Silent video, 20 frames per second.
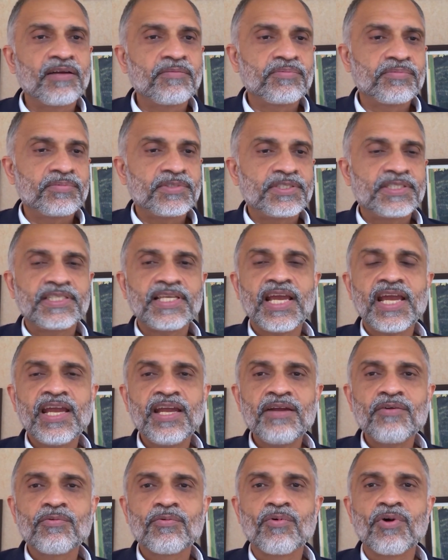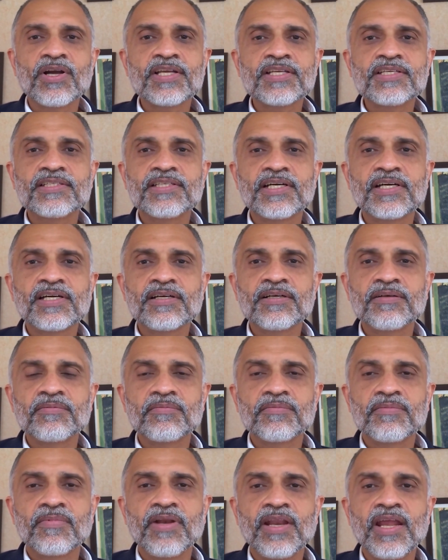say what is the
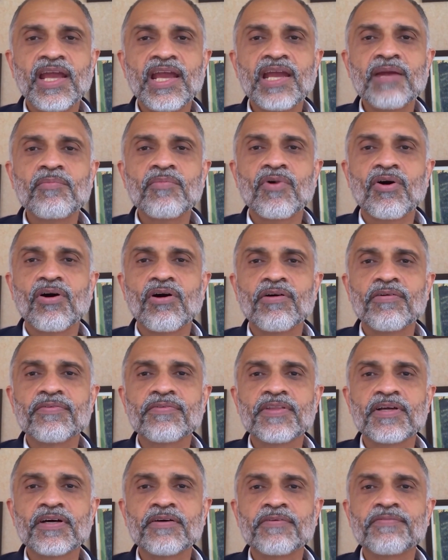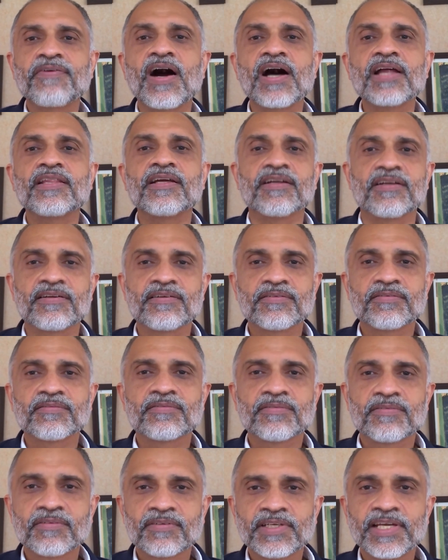name of the father?
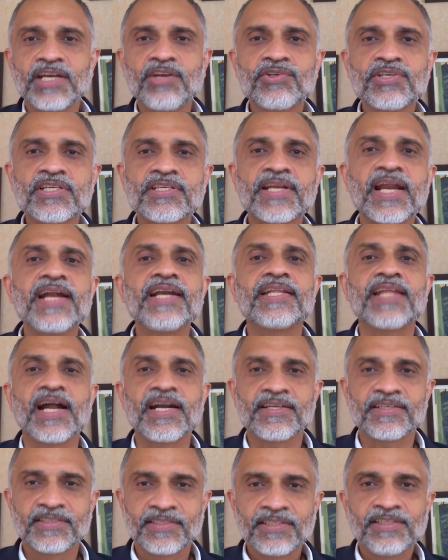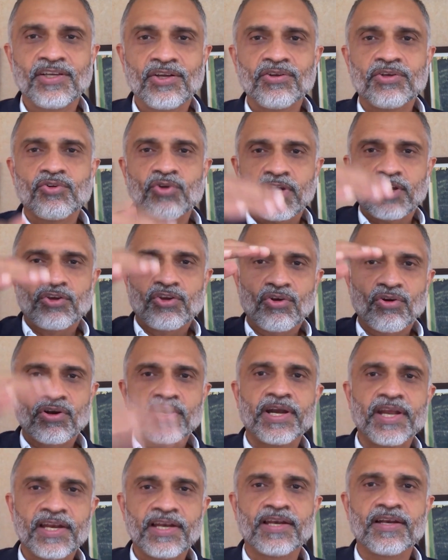Can you just write that? You
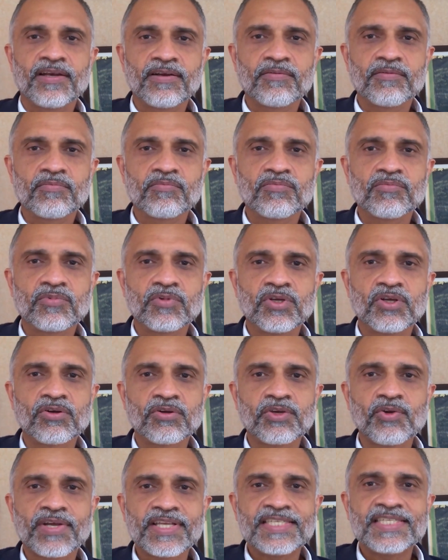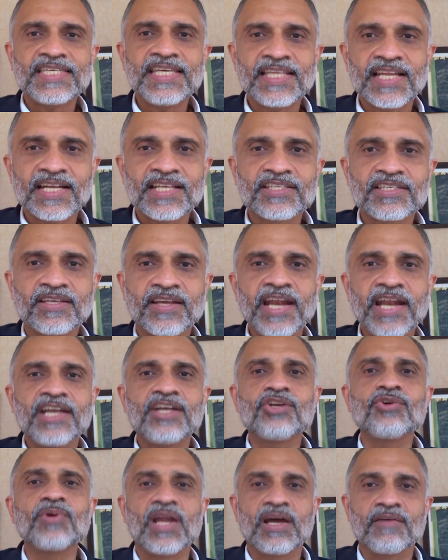already you can see that it's grade
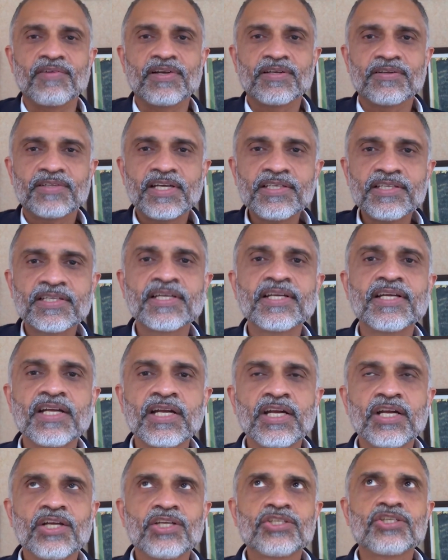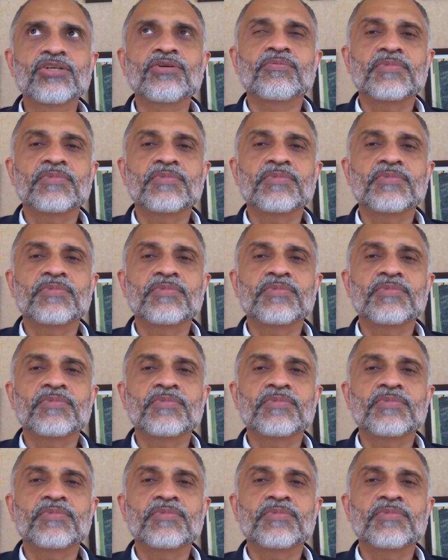2 level. So